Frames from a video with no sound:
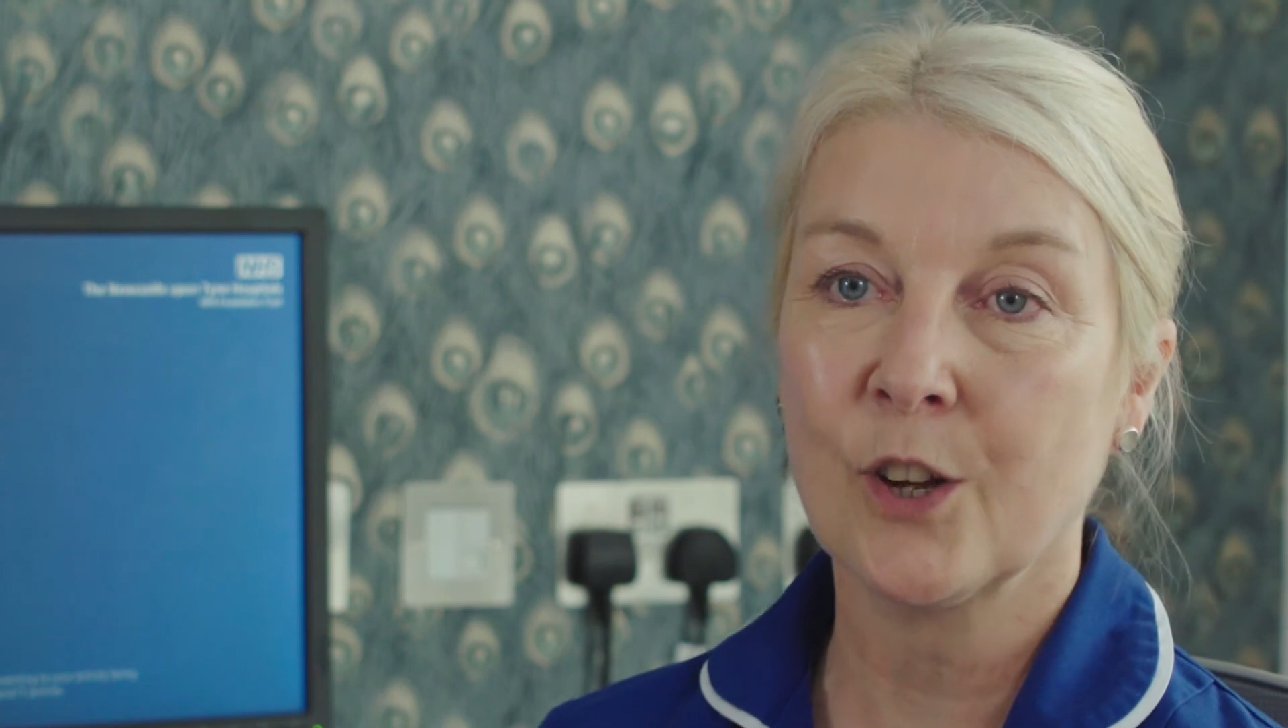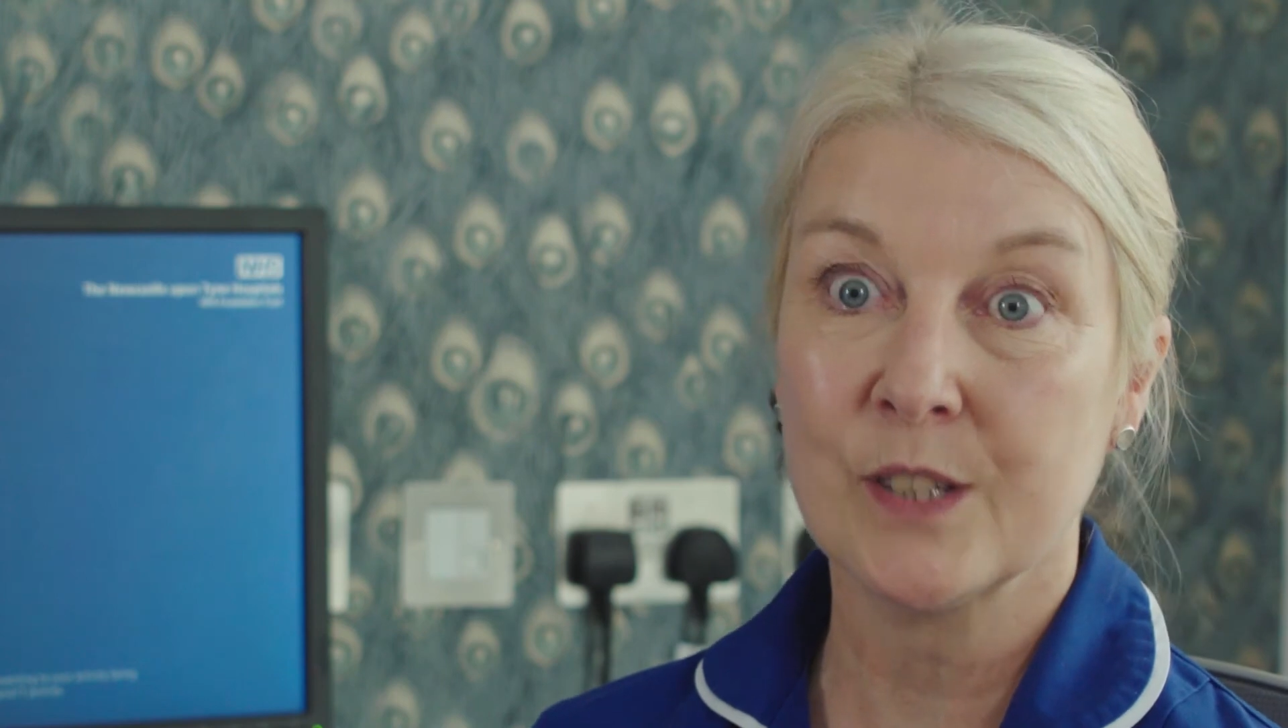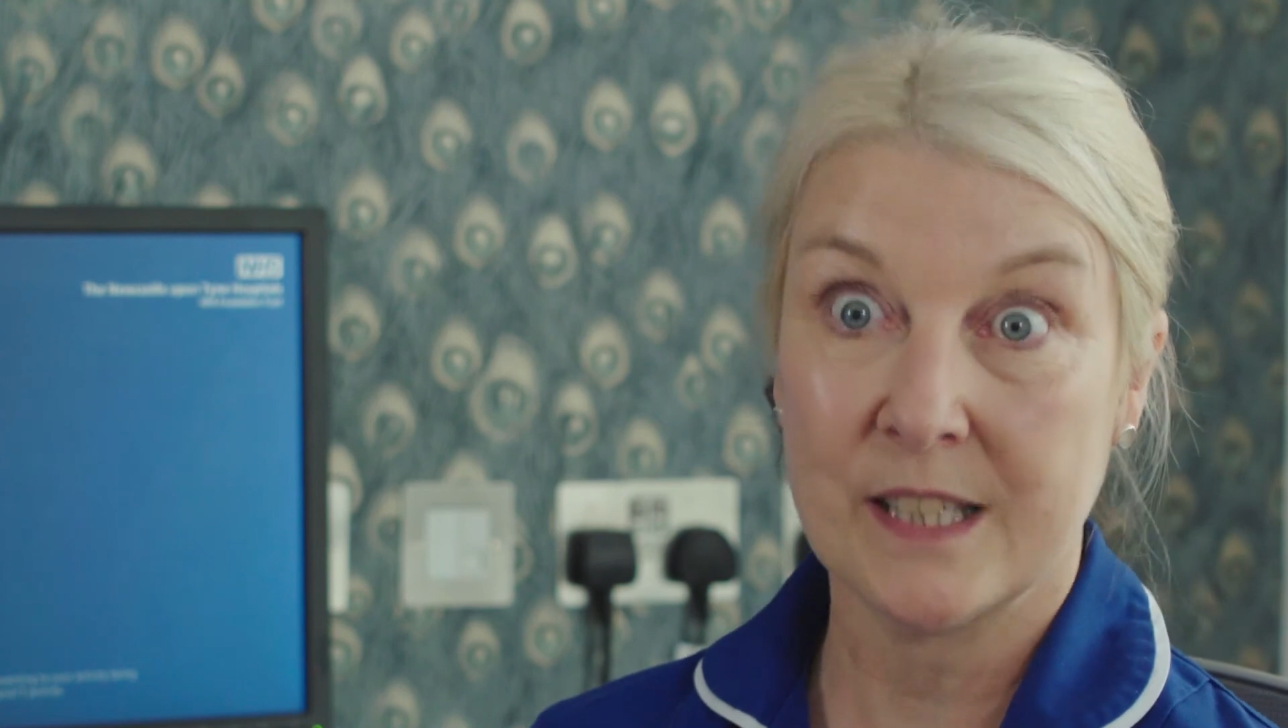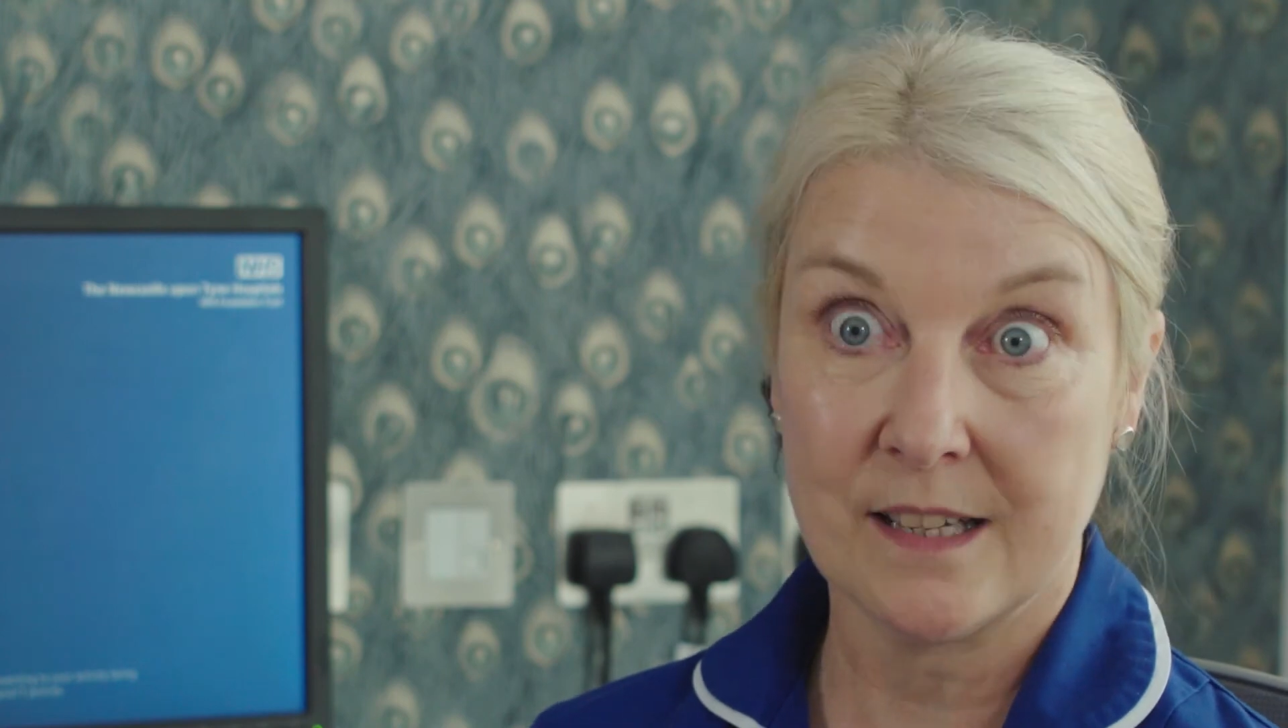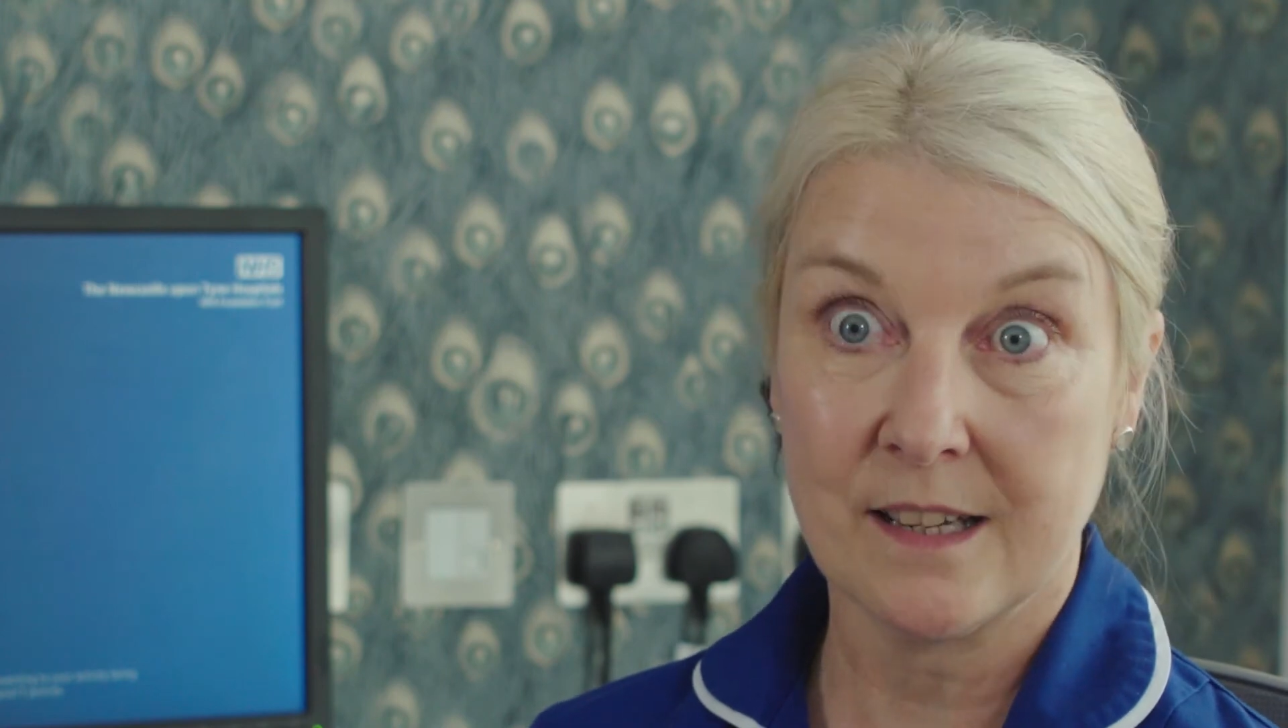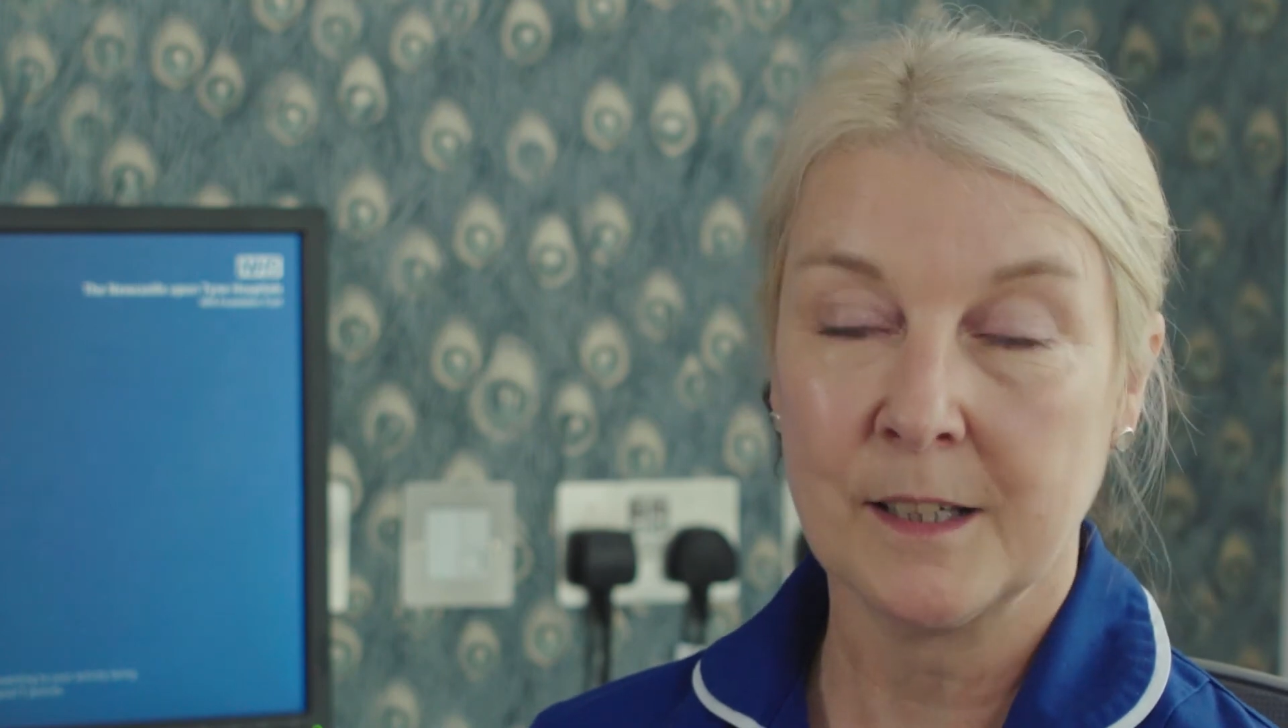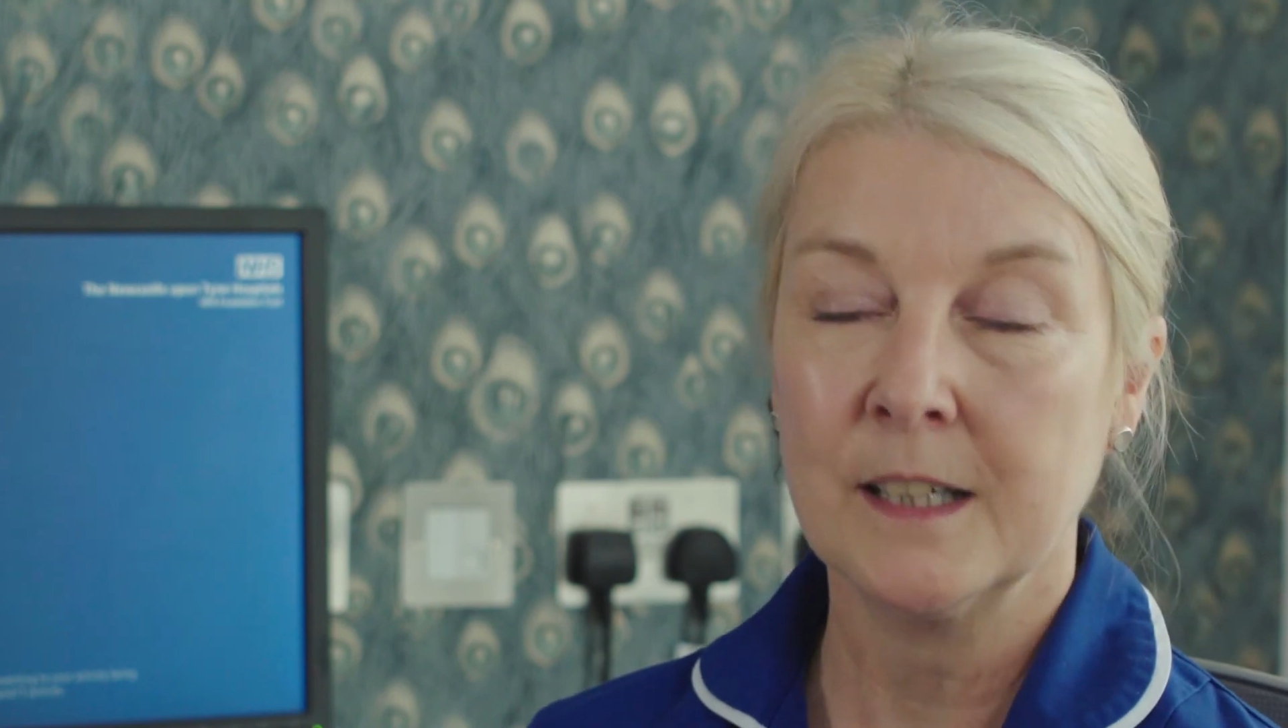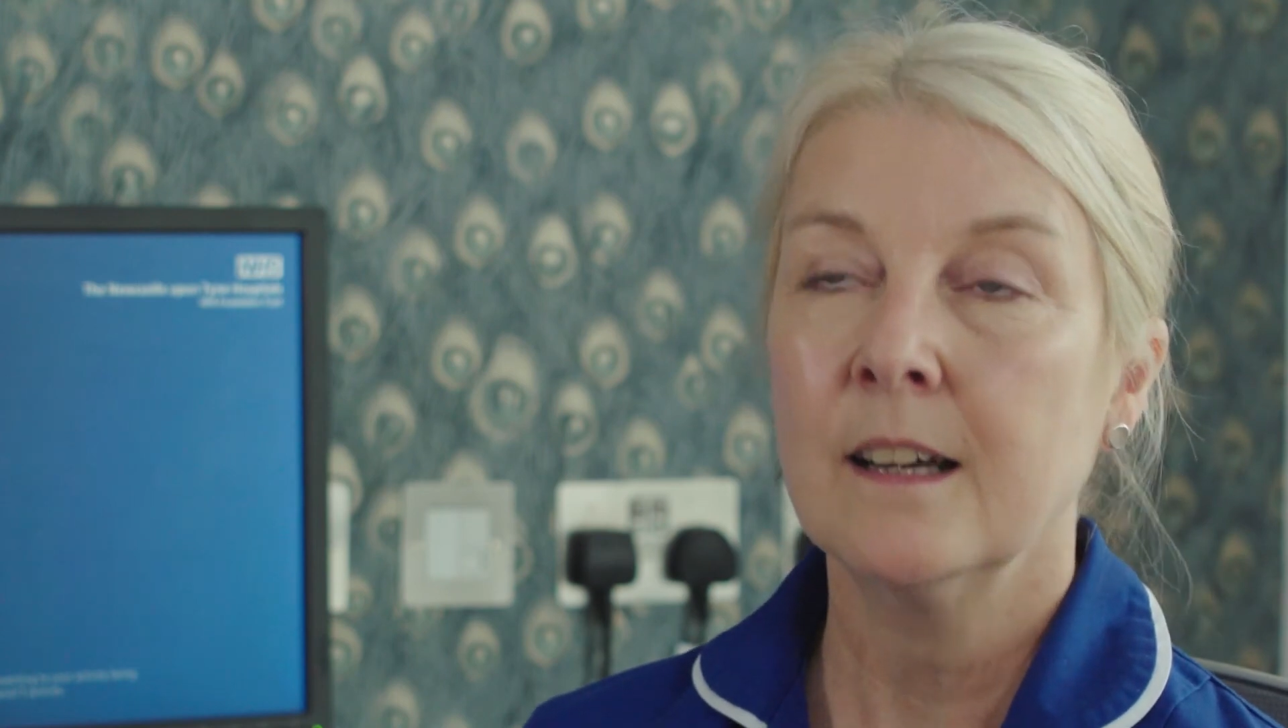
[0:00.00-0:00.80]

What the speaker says: consider